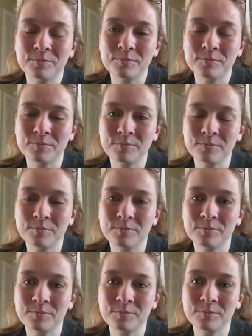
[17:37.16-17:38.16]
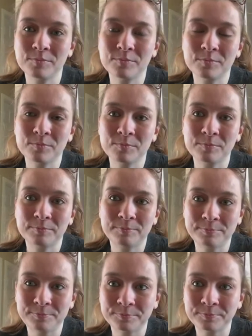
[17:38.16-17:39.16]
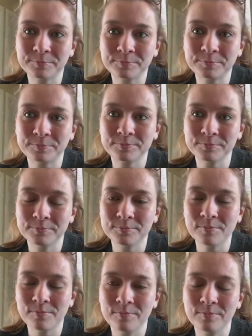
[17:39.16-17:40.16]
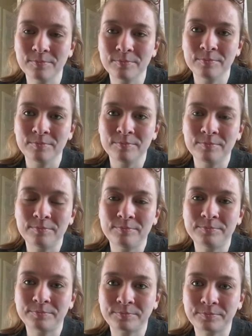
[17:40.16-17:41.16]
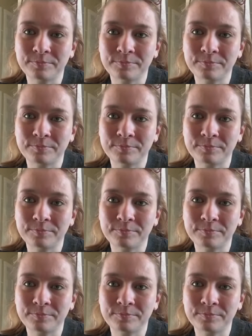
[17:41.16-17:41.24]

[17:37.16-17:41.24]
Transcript: (not speaking)